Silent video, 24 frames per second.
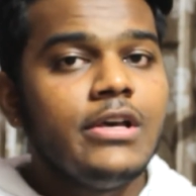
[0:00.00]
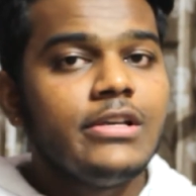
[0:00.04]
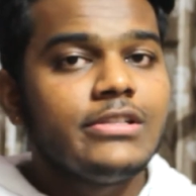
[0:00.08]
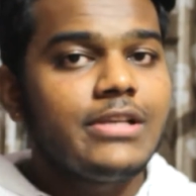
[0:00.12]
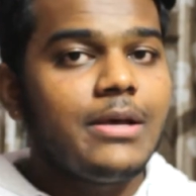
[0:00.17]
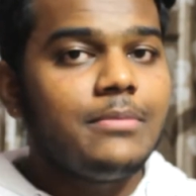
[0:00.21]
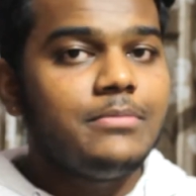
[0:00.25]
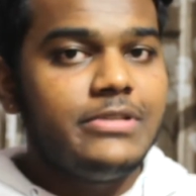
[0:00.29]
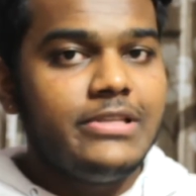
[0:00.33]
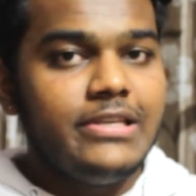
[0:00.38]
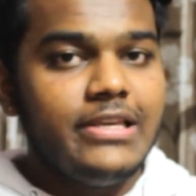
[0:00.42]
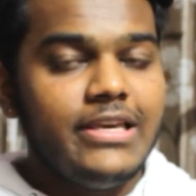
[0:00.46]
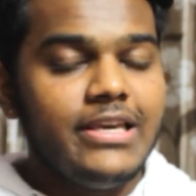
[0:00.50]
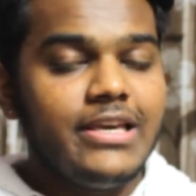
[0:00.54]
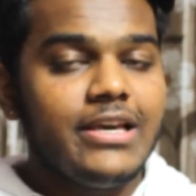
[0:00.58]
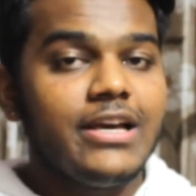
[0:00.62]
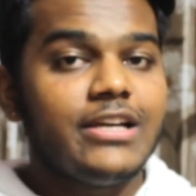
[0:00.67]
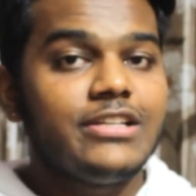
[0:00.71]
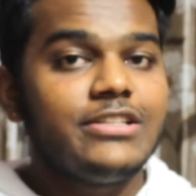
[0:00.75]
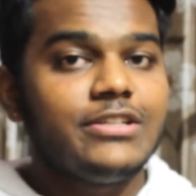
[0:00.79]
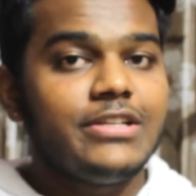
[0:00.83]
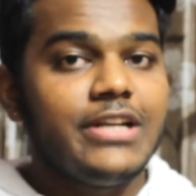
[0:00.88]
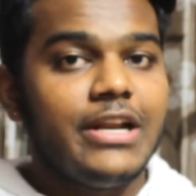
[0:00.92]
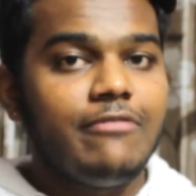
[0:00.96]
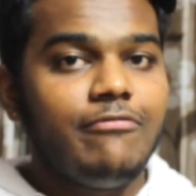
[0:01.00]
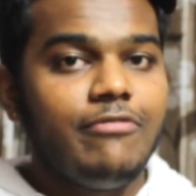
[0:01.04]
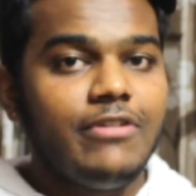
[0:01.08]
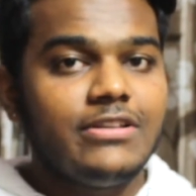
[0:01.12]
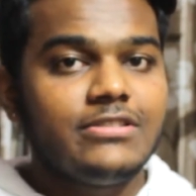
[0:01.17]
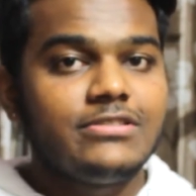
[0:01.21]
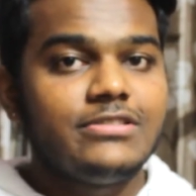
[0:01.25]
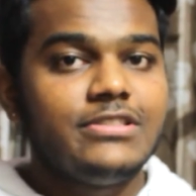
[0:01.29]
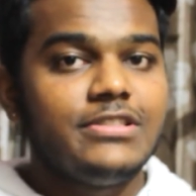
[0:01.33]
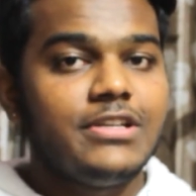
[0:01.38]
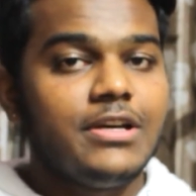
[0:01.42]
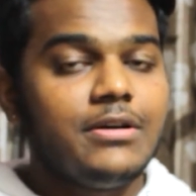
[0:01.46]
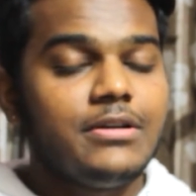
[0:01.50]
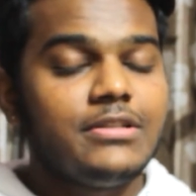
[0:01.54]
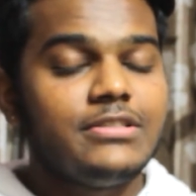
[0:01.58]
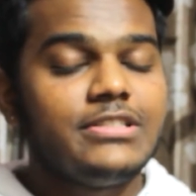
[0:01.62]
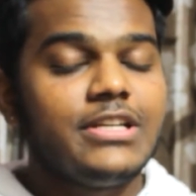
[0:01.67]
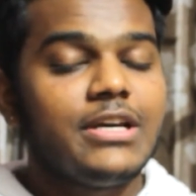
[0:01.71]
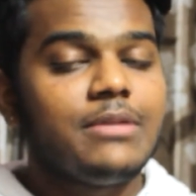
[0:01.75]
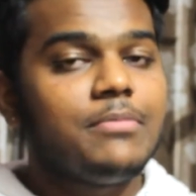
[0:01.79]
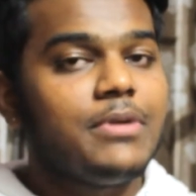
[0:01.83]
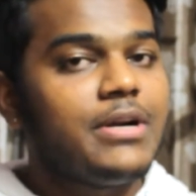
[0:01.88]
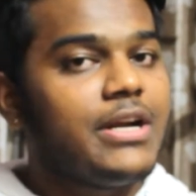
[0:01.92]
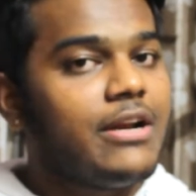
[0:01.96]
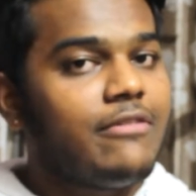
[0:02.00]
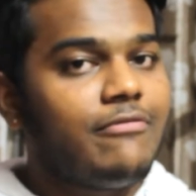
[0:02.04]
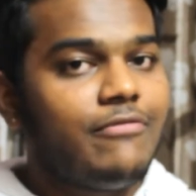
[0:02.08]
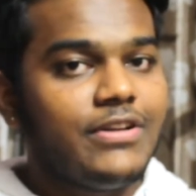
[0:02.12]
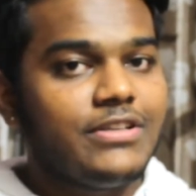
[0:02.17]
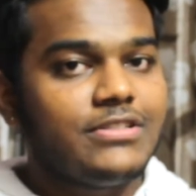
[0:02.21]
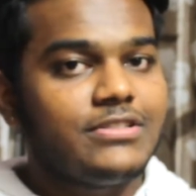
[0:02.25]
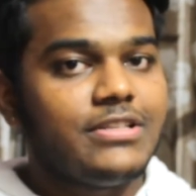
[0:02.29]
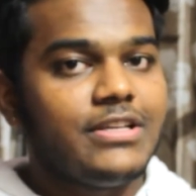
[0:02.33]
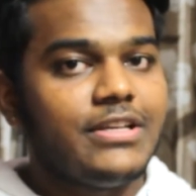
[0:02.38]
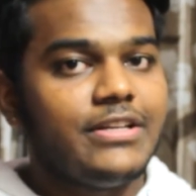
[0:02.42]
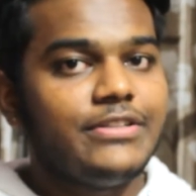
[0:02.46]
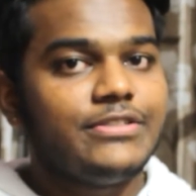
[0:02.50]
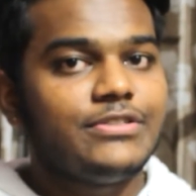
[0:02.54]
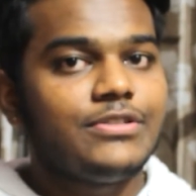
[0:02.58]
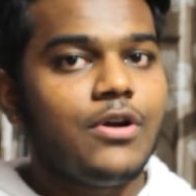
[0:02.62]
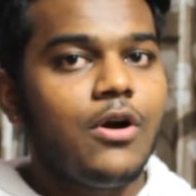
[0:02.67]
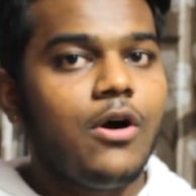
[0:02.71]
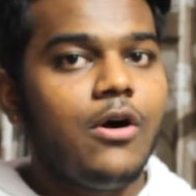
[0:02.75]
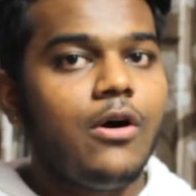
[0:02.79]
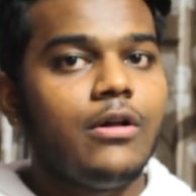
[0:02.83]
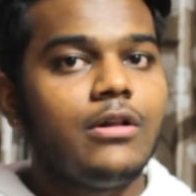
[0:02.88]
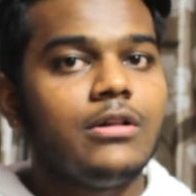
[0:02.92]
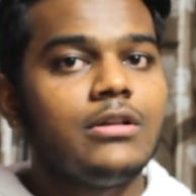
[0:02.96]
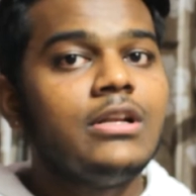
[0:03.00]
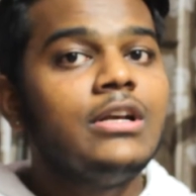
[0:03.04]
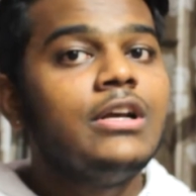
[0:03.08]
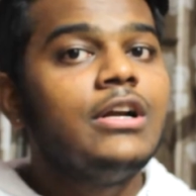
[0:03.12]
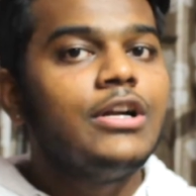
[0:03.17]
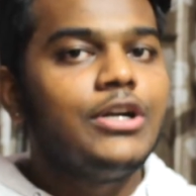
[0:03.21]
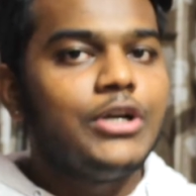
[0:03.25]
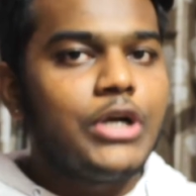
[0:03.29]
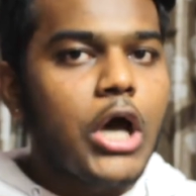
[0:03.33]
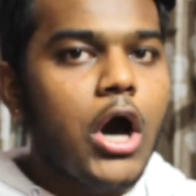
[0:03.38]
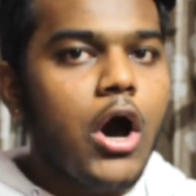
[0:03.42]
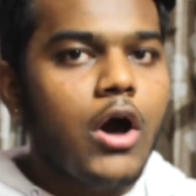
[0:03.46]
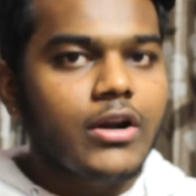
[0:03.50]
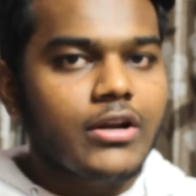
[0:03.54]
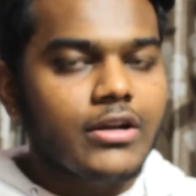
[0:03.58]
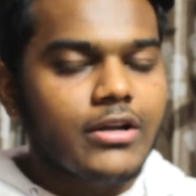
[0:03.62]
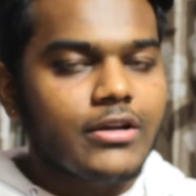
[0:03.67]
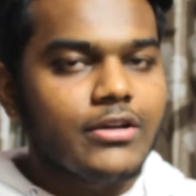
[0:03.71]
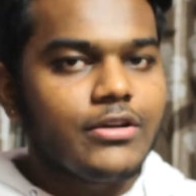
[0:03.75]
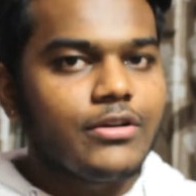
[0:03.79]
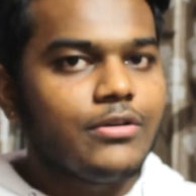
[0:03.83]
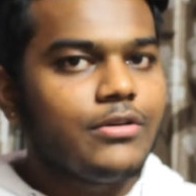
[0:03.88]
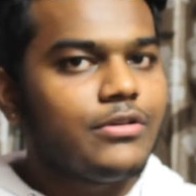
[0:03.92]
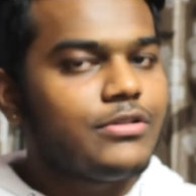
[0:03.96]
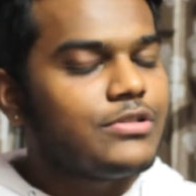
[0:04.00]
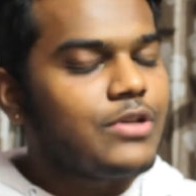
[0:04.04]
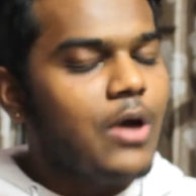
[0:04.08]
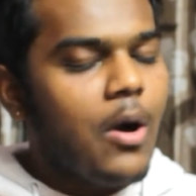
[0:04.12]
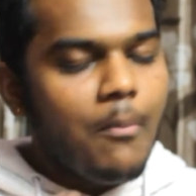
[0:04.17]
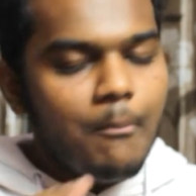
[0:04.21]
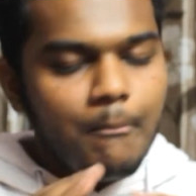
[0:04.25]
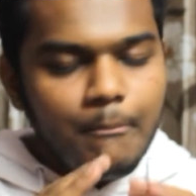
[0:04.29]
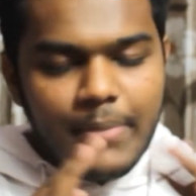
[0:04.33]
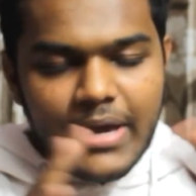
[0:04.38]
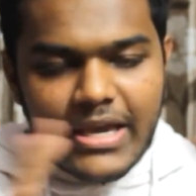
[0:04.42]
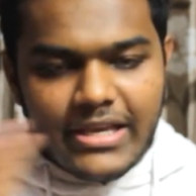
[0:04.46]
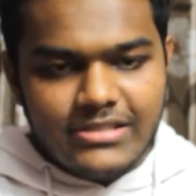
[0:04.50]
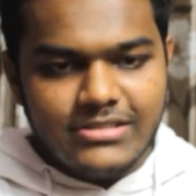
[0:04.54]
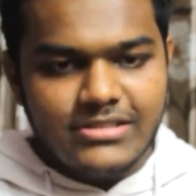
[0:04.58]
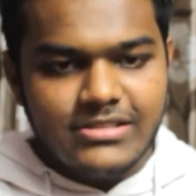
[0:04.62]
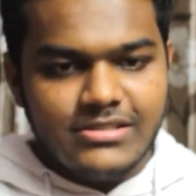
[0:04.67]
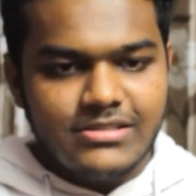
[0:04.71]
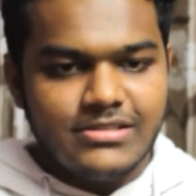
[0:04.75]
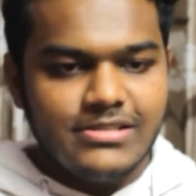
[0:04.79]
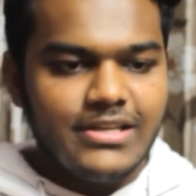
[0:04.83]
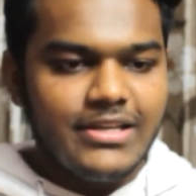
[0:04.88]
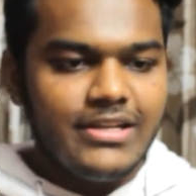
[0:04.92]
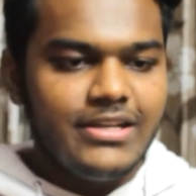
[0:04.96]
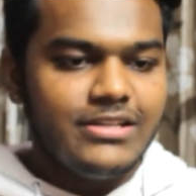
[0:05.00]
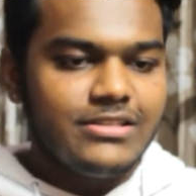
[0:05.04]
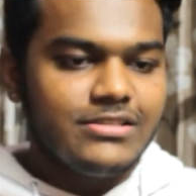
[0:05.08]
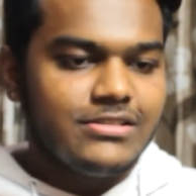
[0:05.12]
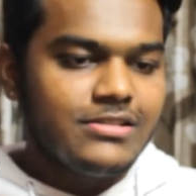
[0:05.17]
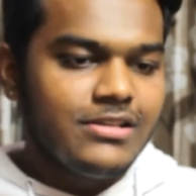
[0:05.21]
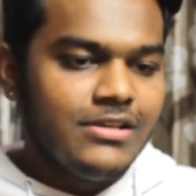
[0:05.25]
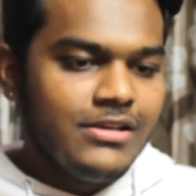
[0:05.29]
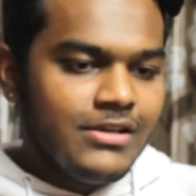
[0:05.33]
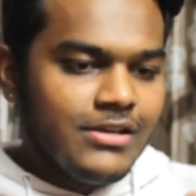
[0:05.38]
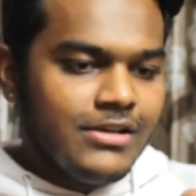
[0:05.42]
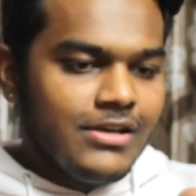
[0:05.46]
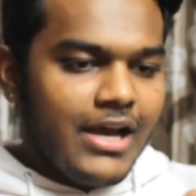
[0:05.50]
So I'm seeing a German Netflix series called Dark. You know, it's an amazing series.